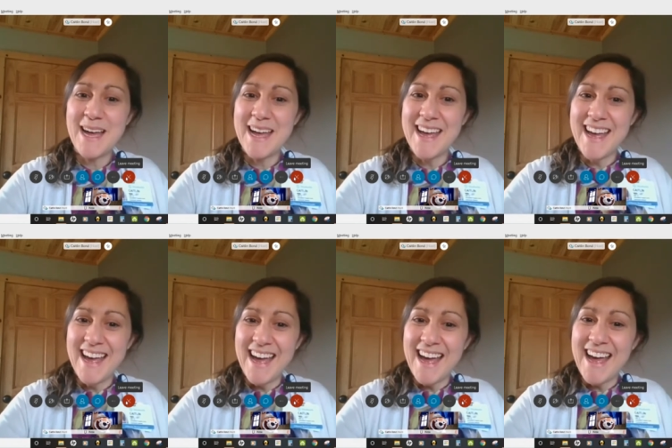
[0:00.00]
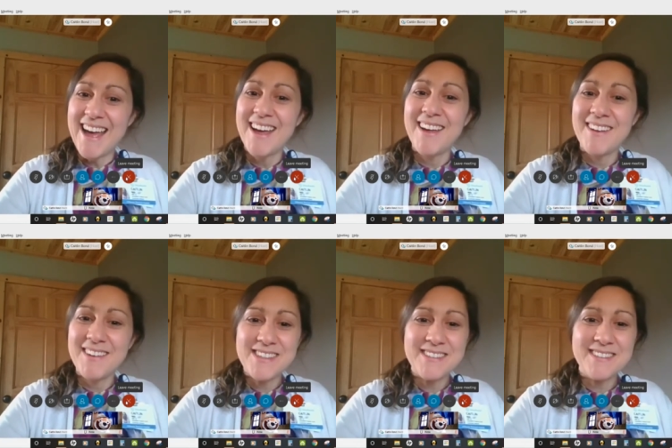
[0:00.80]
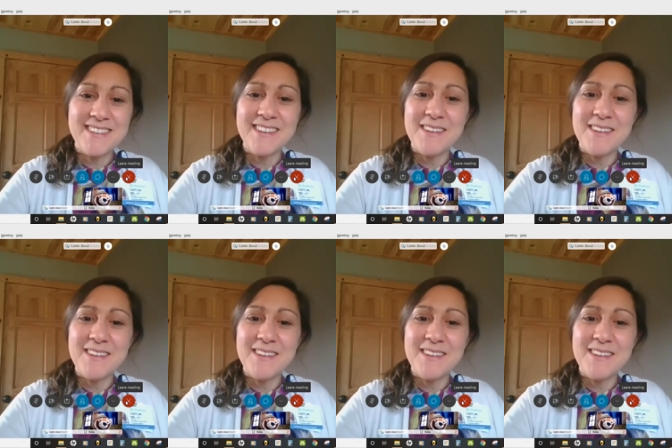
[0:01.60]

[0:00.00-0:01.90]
But just